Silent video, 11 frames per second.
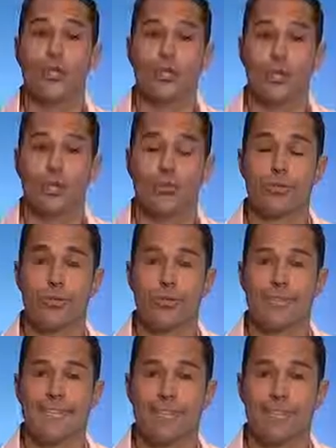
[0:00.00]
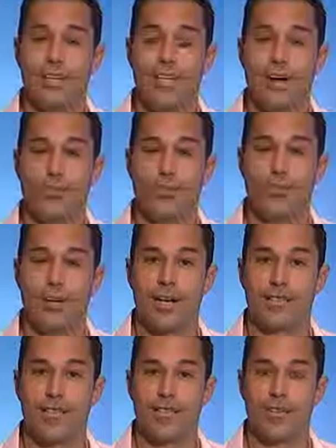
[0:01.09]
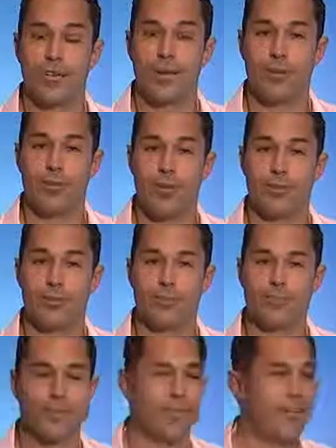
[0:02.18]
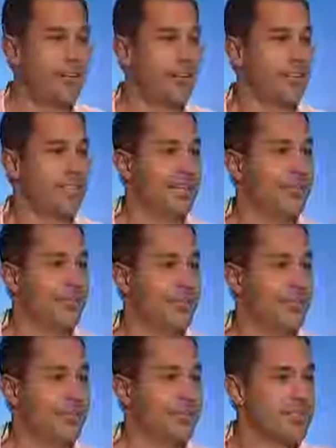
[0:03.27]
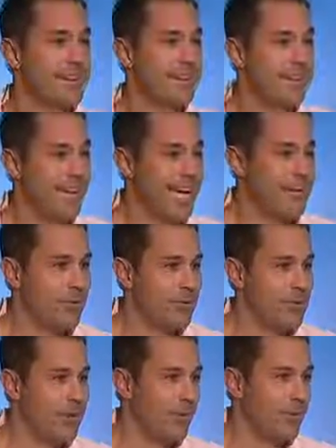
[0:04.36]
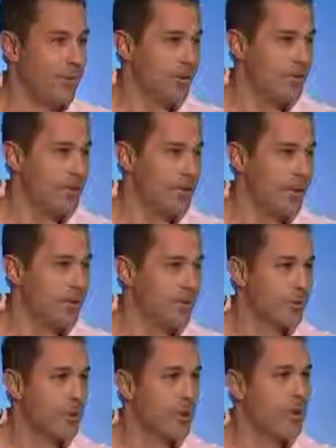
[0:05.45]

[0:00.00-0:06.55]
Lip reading: StudioTalkTV and we'll try to give you a mention. So guys, thanks for coming in once again. Aimee, we'll start with you if we may. It's quite